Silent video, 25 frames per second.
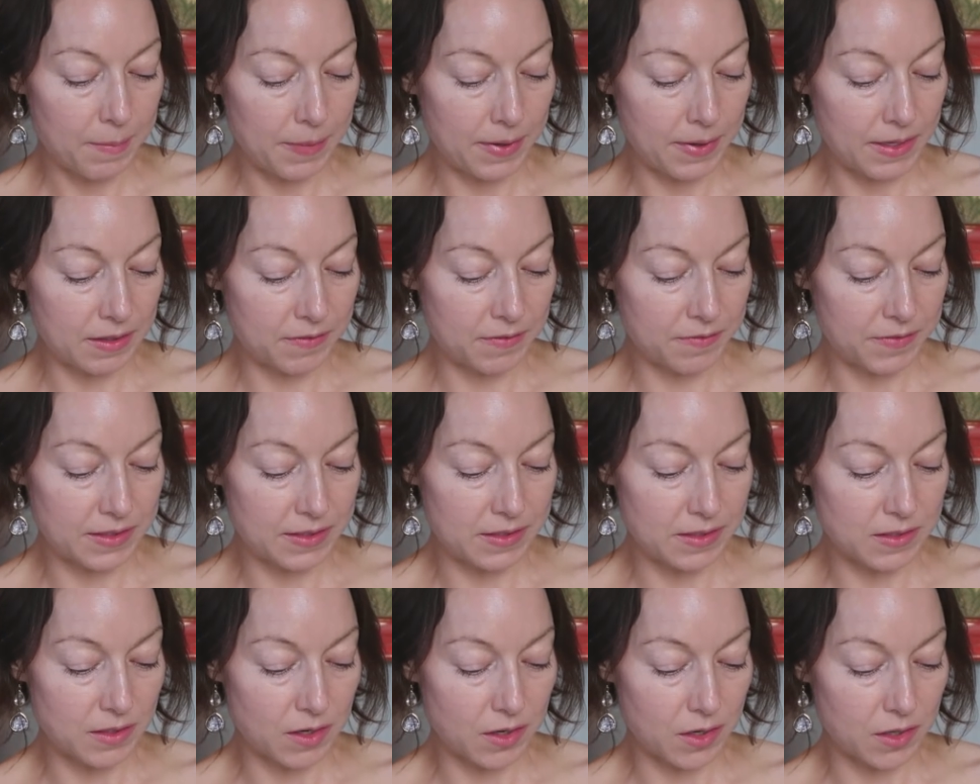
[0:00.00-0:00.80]

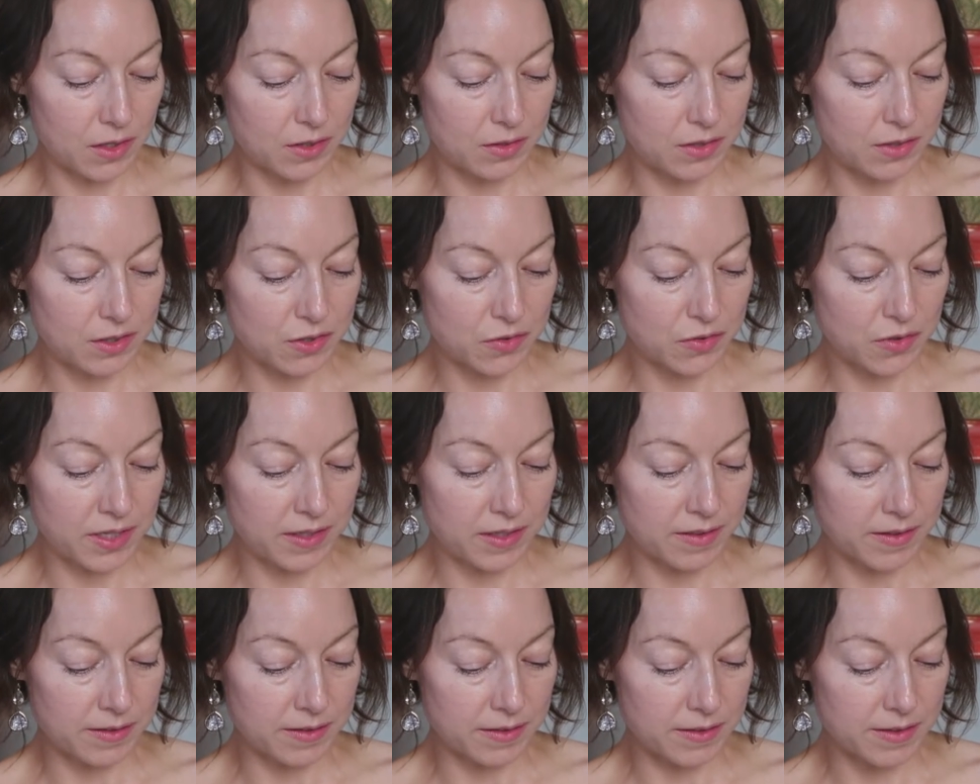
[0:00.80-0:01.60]
Benefits are
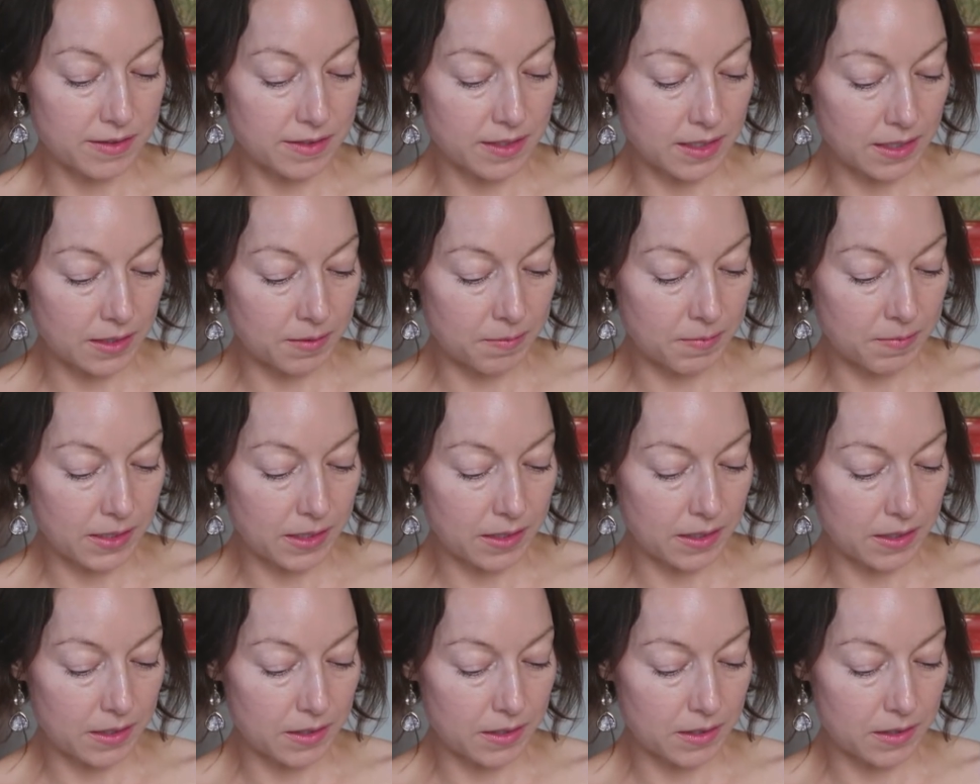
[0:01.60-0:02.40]
strengthens skin
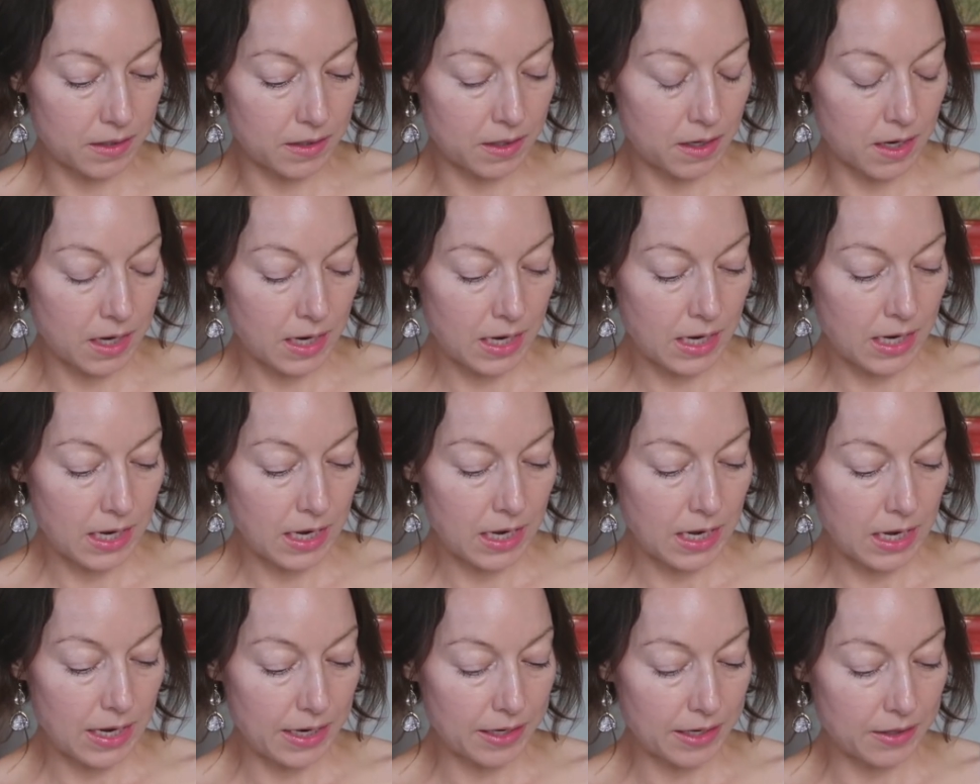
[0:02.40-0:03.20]
barrier,
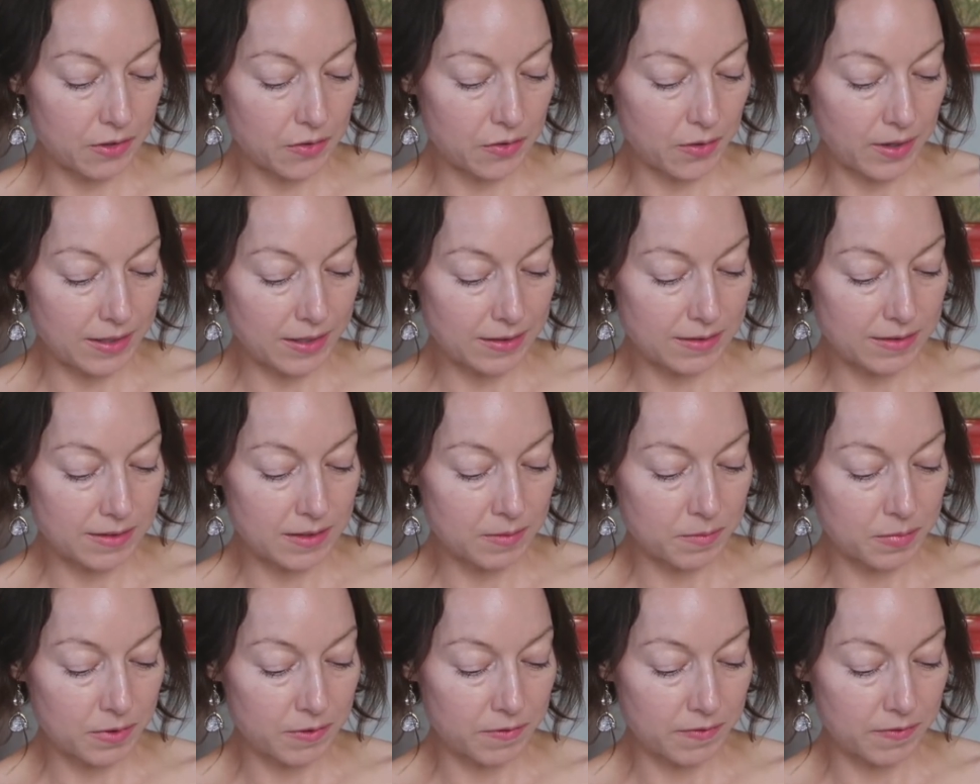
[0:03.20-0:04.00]
hydrates
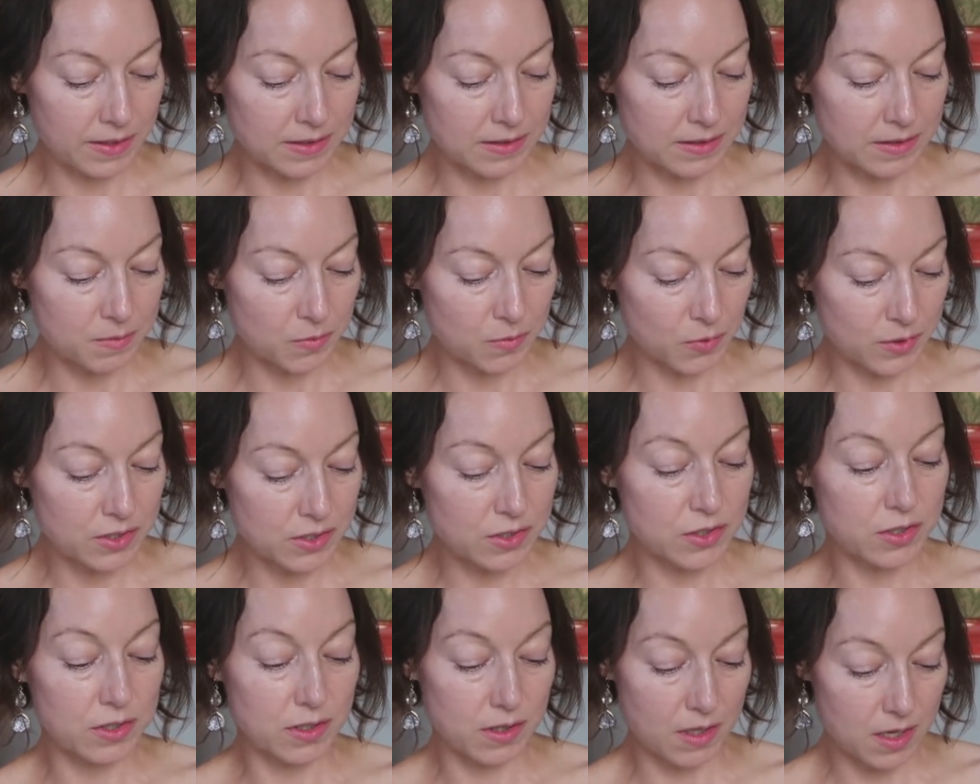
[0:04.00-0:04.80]
and prevents
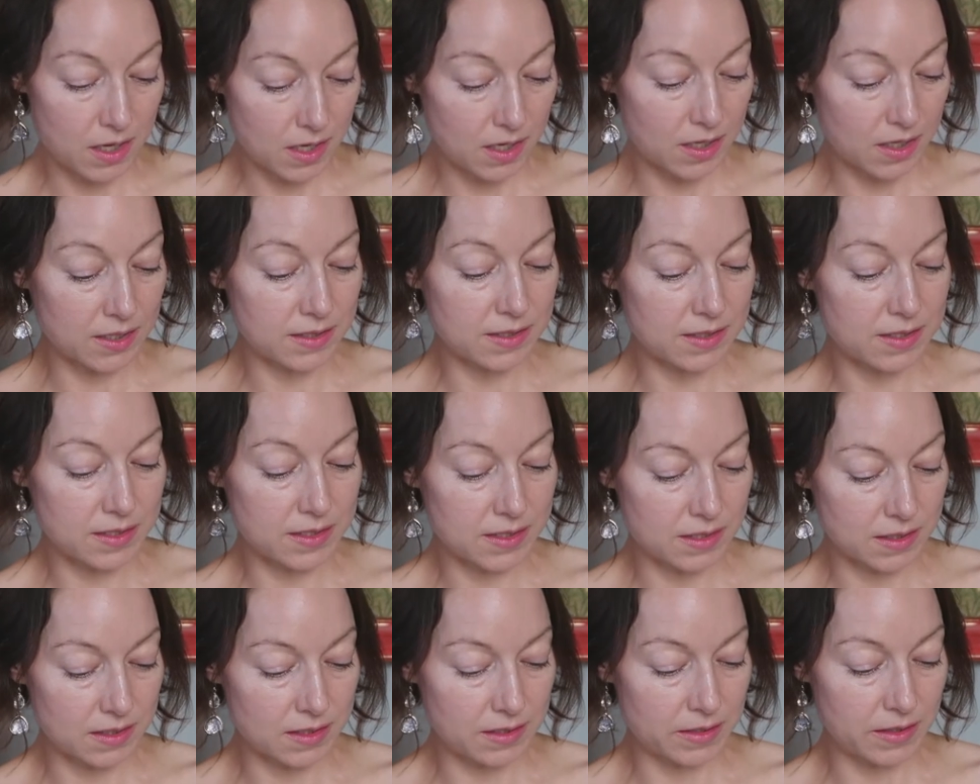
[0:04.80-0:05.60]
moisture
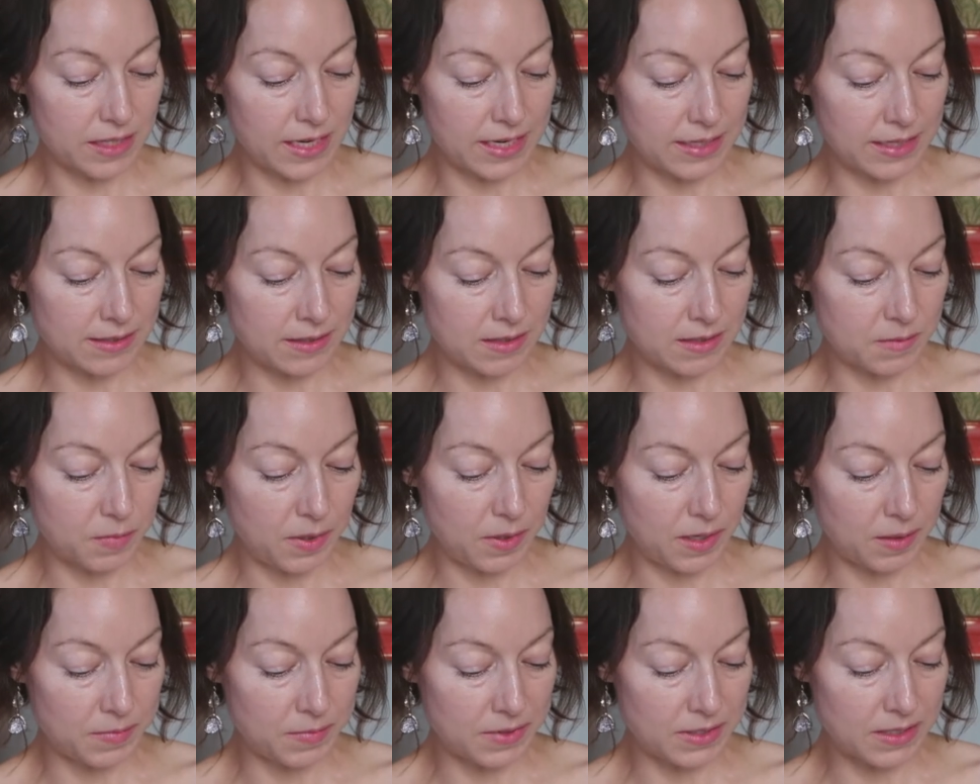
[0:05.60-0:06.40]
loss, lightens
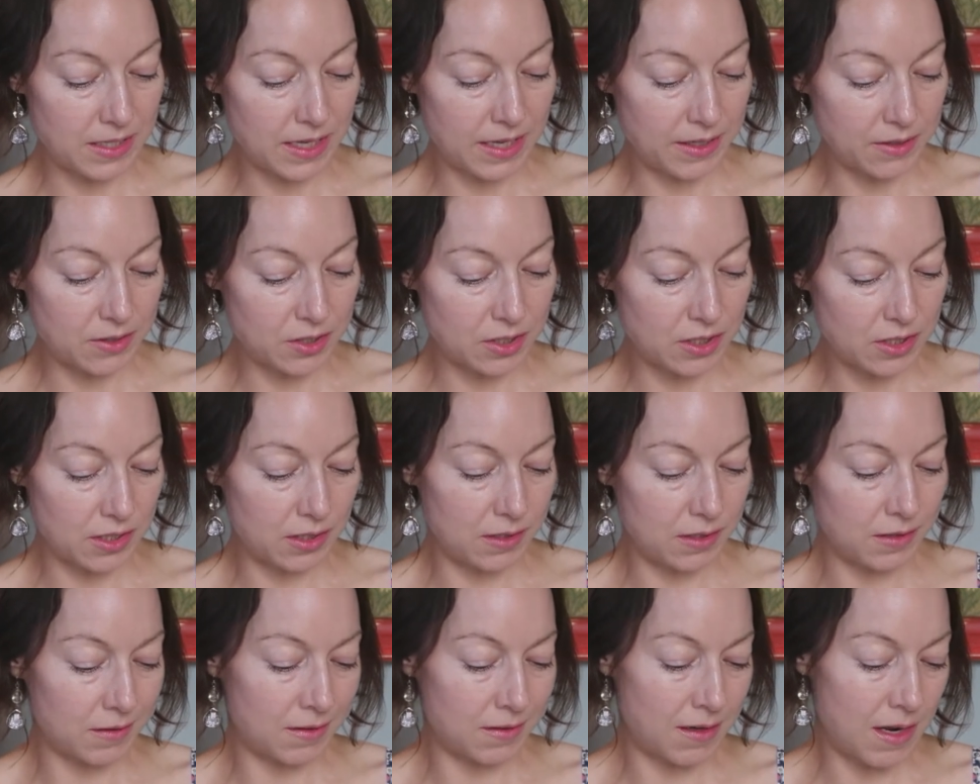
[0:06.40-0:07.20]

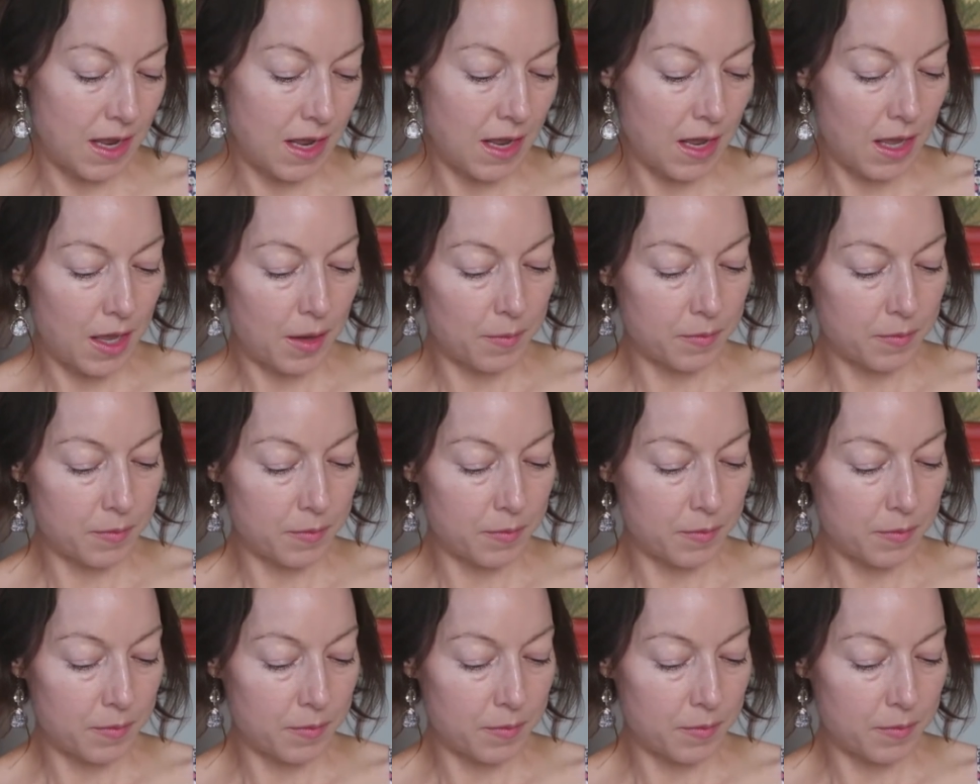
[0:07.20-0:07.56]
pigmentation,